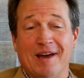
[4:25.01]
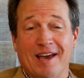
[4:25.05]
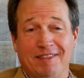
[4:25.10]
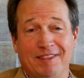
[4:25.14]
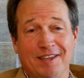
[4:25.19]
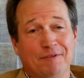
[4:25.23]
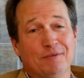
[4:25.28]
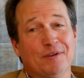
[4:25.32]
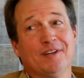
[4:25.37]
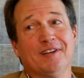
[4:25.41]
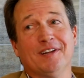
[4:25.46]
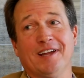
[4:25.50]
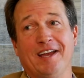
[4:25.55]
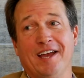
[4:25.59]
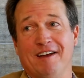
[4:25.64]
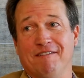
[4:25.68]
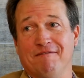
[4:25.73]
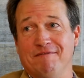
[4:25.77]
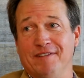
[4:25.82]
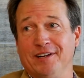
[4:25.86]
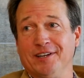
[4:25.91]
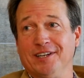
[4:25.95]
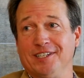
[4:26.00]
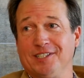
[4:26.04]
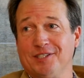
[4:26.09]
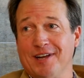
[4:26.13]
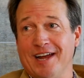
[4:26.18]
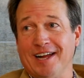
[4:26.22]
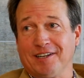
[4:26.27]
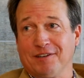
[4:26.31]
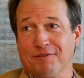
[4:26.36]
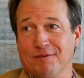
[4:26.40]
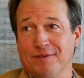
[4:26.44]
I think we're going to have very
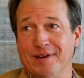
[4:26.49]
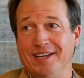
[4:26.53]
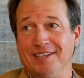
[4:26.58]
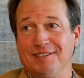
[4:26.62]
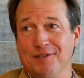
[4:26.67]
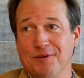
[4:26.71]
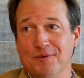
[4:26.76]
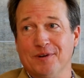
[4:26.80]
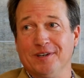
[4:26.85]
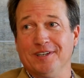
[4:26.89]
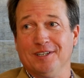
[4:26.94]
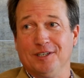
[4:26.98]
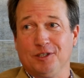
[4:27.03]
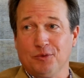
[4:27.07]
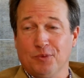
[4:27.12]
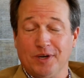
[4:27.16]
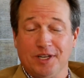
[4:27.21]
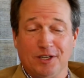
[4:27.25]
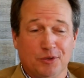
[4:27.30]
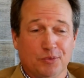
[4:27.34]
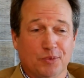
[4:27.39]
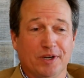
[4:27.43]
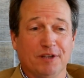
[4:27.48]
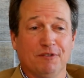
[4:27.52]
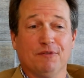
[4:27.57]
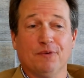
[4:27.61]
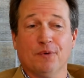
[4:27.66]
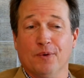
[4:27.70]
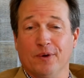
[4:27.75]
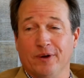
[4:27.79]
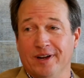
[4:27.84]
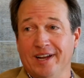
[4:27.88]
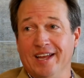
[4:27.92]
attractive rates going into twenty
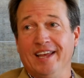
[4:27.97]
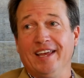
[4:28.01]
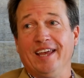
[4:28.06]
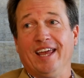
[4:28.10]
twenty-four